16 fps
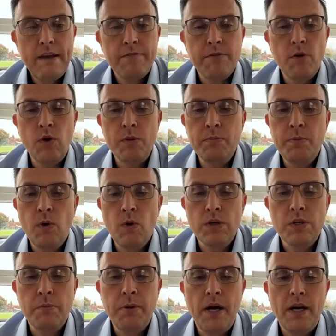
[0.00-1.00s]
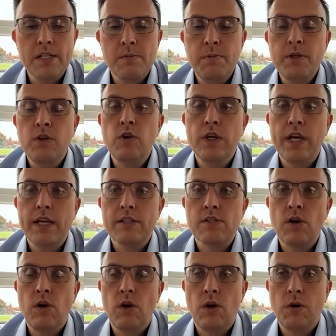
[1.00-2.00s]
Flooring Porter possibly could get a
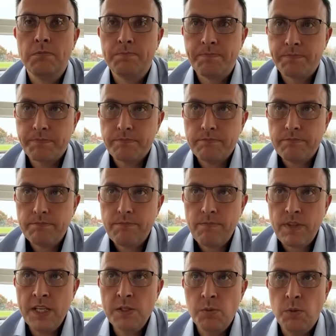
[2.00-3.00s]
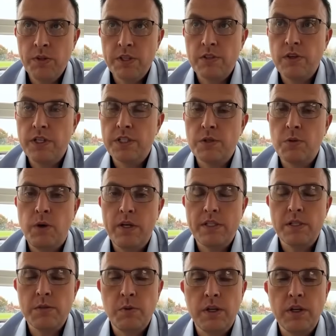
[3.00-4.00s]
solo. He's won this race twice,
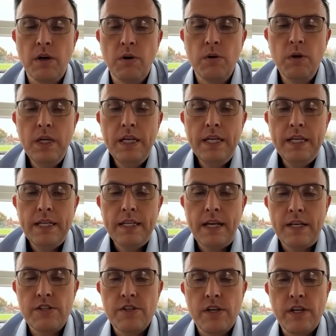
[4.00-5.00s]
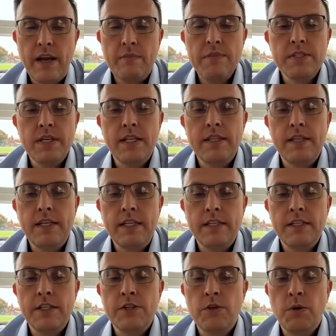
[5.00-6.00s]
as we know. Last year, Gavin said that he had
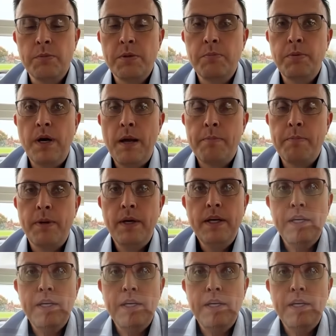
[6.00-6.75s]
an interrupted prep.